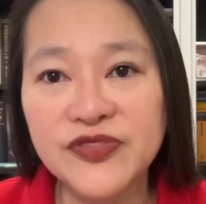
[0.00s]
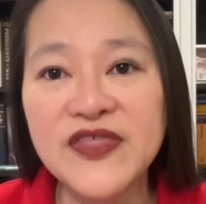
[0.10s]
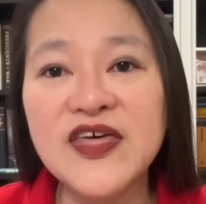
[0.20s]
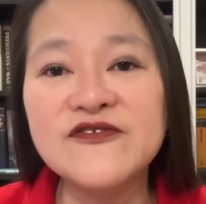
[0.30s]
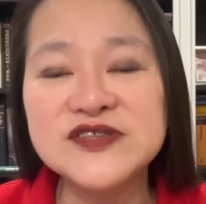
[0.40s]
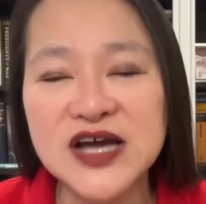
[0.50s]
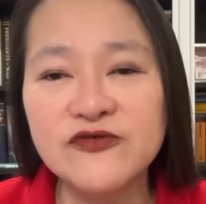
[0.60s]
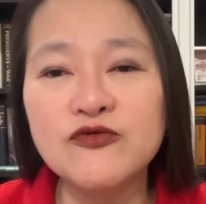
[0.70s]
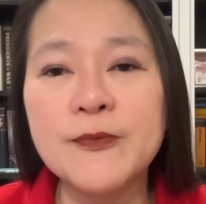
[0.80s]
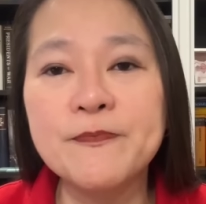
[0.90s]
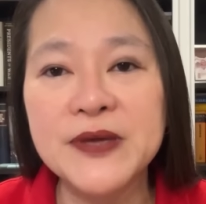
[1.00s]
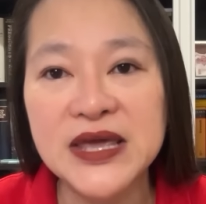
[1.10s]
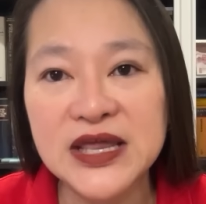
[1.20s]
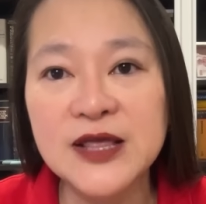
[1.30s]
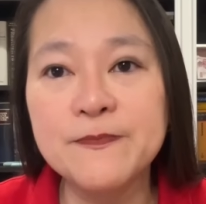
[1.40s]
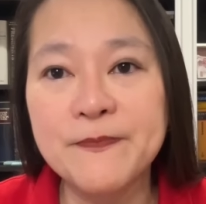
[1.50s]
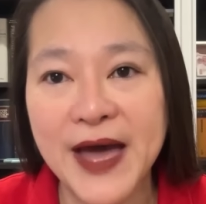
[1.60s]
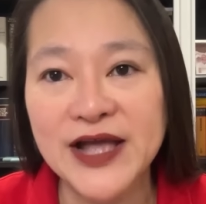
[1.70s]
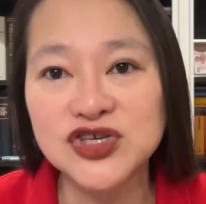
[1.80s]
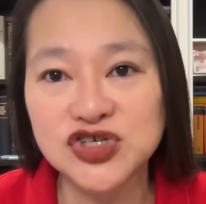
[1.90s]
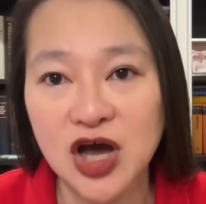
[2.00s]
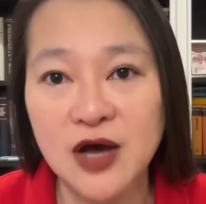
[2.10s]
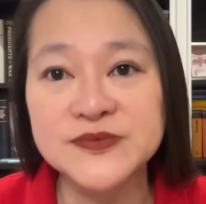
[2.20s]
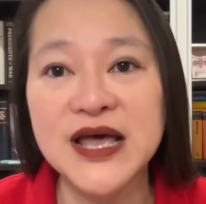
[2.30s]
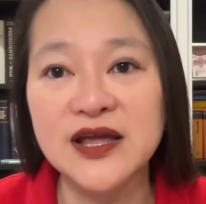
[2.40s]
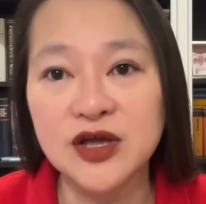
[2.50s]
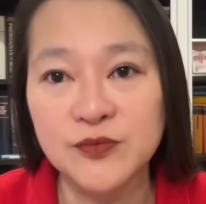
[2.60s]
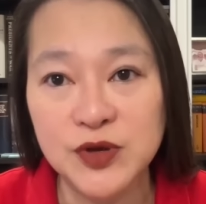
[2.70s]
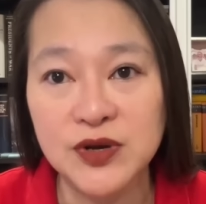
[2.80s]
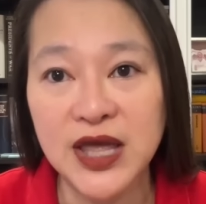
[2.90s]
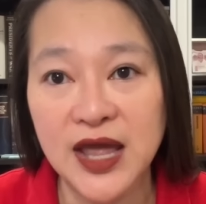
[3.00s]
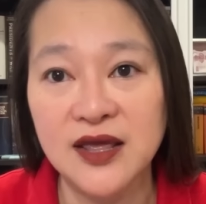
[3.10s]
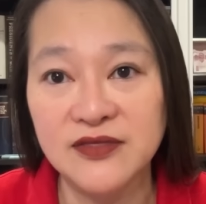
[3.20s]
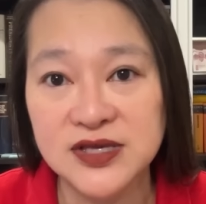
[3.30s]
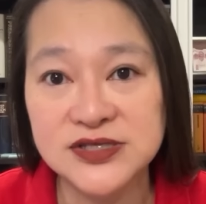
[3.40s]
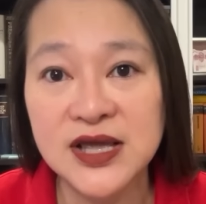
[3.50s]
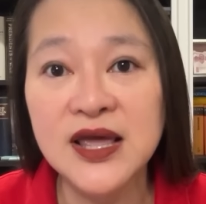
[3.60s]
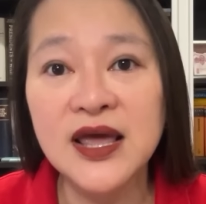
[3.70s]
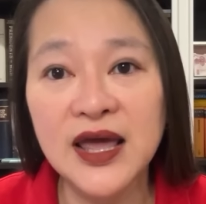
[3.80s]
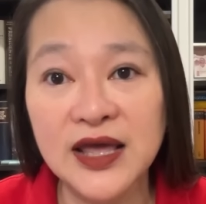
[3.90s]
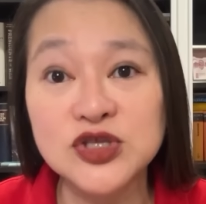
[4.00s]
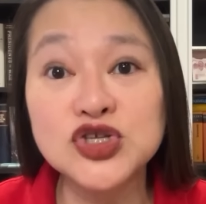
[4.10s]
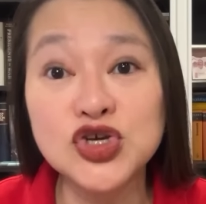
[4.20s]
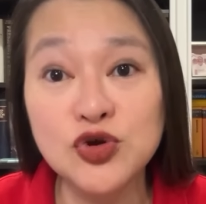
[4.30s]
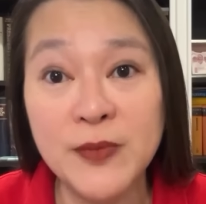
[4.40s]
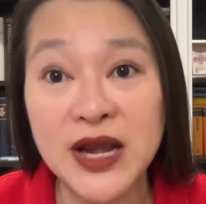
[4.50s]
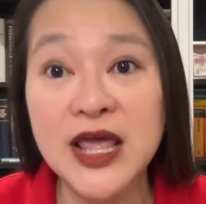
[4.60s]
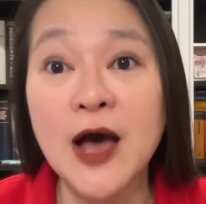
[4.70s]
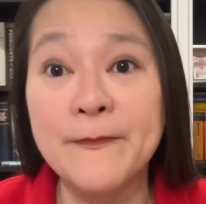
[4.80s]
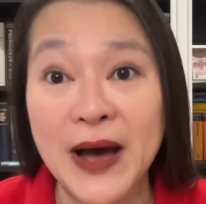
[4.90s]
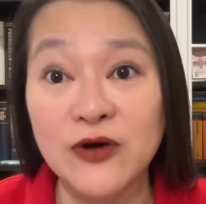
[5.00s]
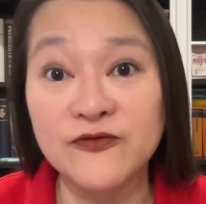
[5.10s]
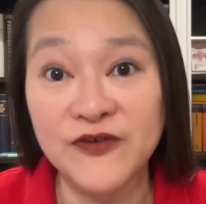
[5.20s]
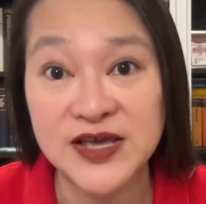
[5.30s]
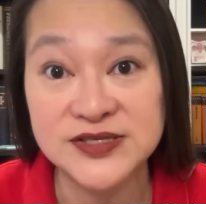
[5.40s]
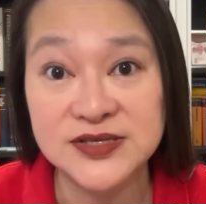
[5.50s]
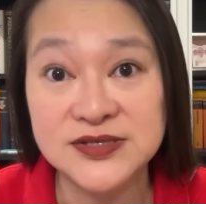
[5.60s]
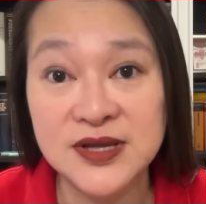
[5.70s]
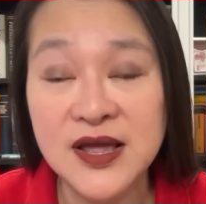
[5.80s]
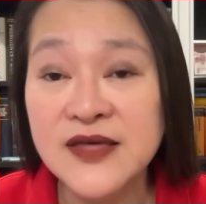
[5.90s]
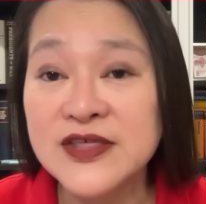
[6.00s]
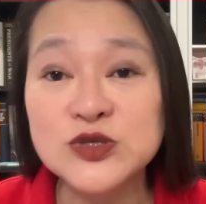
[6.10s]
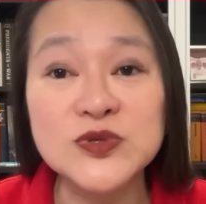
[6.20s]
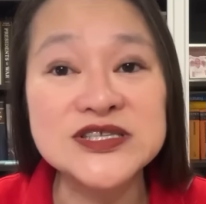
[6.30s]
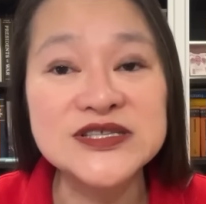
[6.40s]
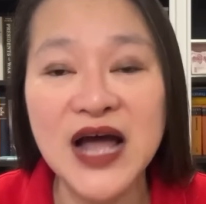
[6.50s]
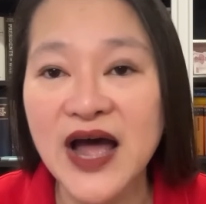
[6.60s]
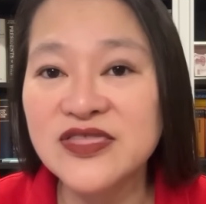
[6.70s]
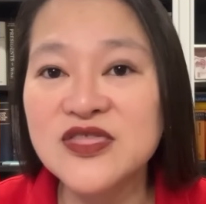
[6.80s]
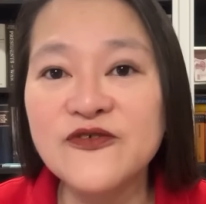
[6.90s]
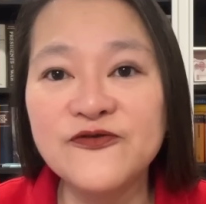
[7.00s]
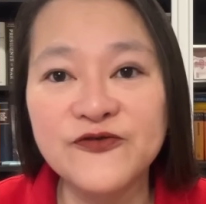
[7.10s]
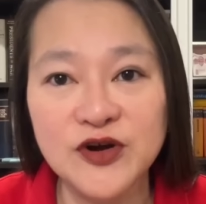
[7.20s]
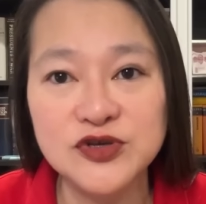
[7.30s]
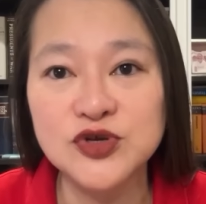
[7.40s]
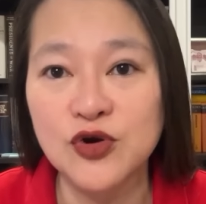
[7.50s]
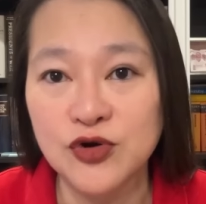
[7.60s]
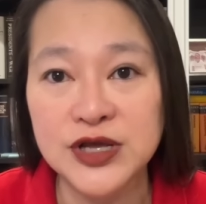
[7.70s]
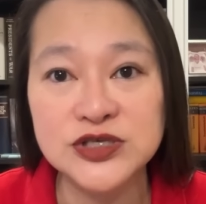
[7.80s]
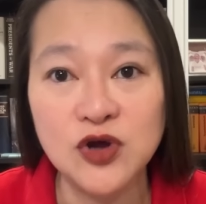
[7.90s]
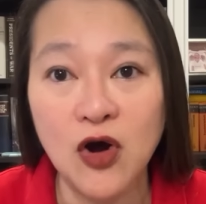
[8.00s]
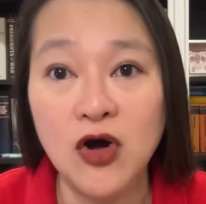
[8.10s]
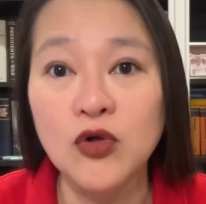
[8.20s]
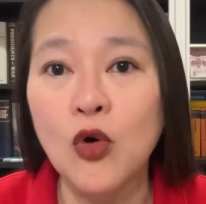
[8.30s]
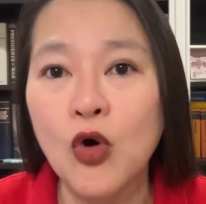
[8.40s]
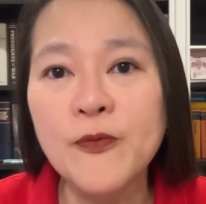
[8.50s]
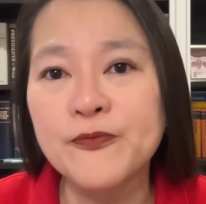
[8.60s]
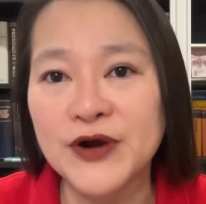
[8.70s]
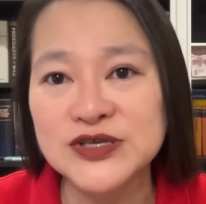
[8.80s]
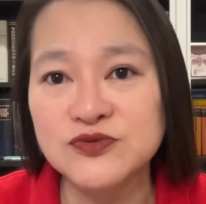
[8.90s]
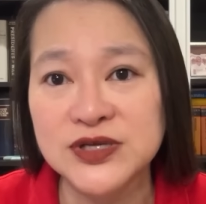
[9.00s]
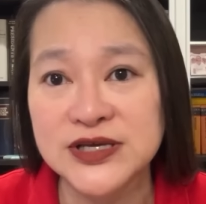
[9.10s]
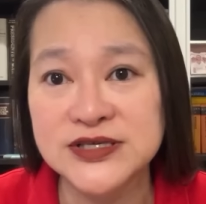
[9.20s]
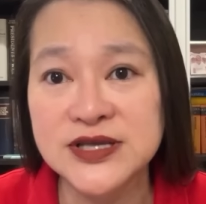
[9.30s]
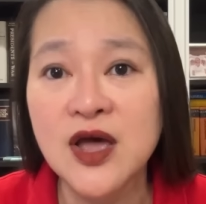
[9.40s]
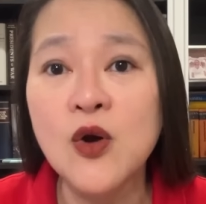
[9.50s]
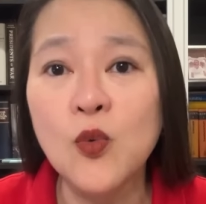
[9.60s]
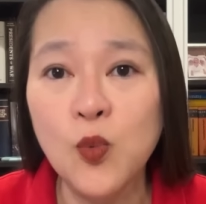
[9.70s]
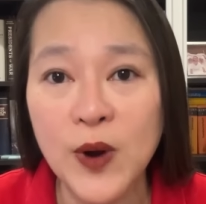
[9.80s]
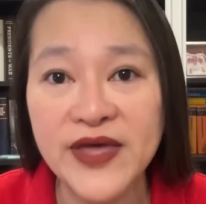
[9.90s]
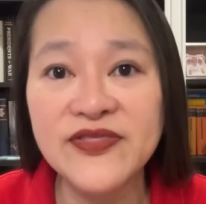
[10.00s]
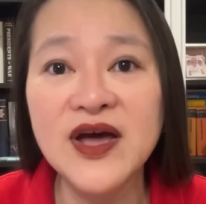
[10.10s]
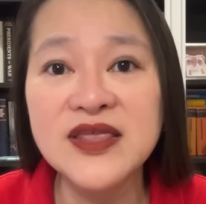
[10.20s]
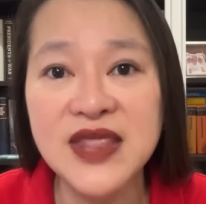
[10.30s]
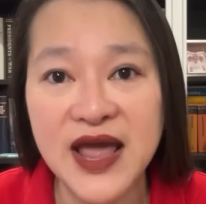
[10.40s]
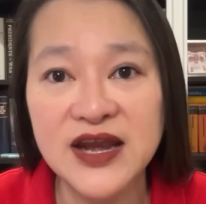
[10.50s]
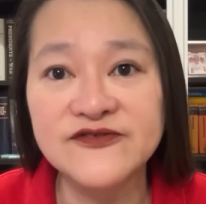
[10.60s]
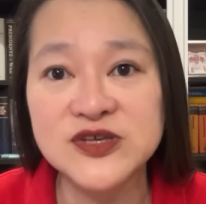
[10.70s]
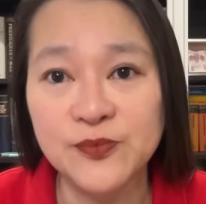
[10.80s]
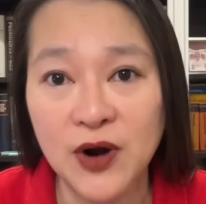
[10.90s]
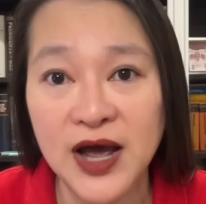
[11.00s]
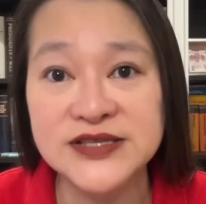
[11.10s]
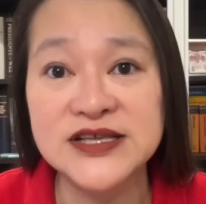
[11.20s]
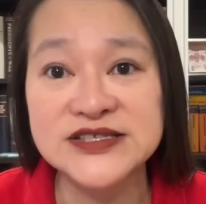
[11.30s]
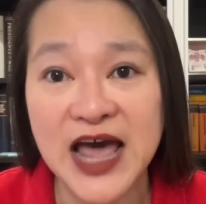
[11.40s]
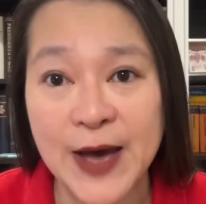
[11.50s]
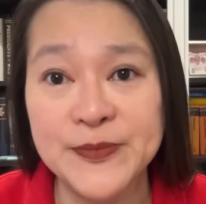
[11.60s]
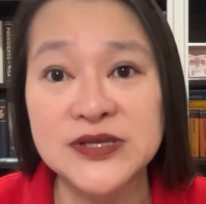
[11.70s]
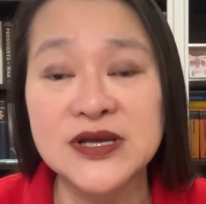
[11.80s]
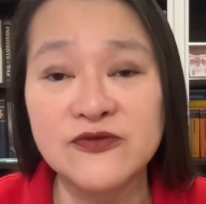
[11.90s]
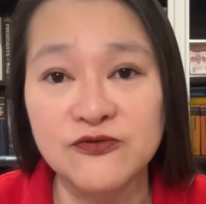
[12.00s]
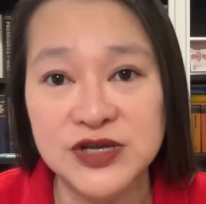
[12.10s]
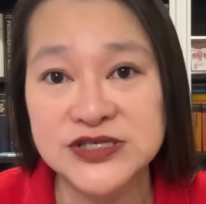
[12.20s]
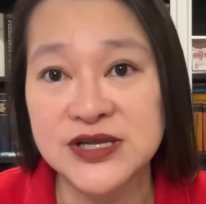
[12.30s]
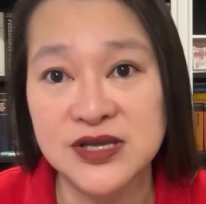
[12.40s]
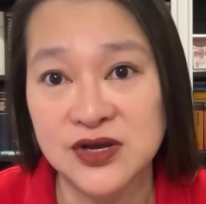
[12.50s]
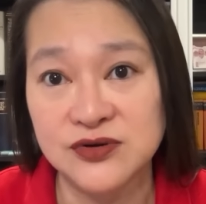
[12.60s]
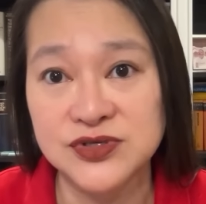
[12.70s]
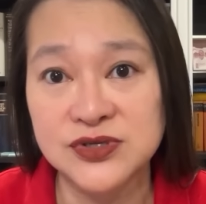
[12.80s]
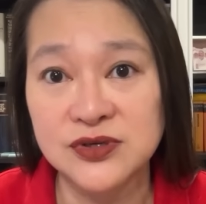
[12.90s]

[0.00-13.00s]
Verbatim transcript: then they've done repeated bad jobs at communicating this, and too many about faces. This was not the first earnings call or press release with a negative surprise that's happened in recent years.